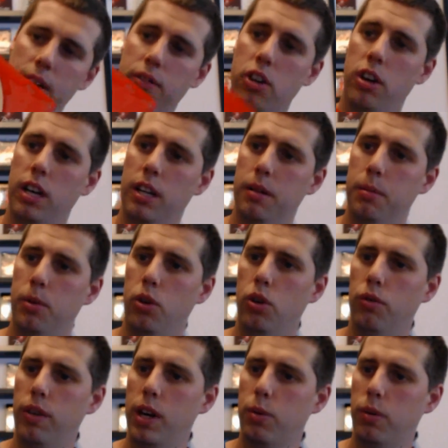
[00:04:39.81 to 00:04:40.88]
haven't got any
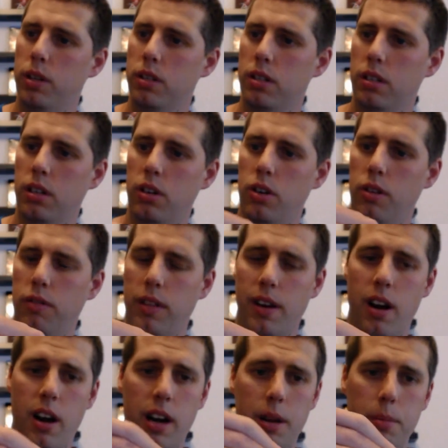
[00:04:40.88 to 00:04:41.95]
more red ones. I don't know if there
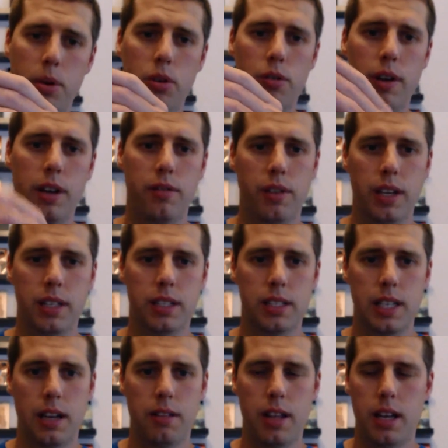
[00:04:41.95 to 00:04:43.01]
are any more red releases
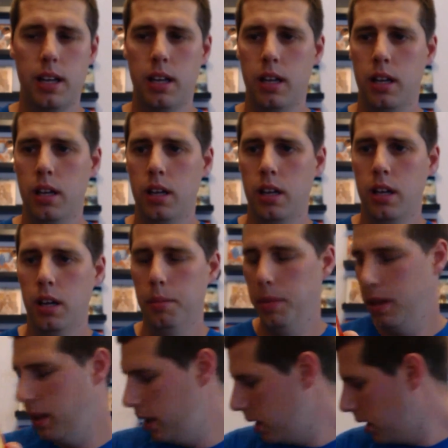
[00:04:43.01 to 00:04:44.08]
out there. But there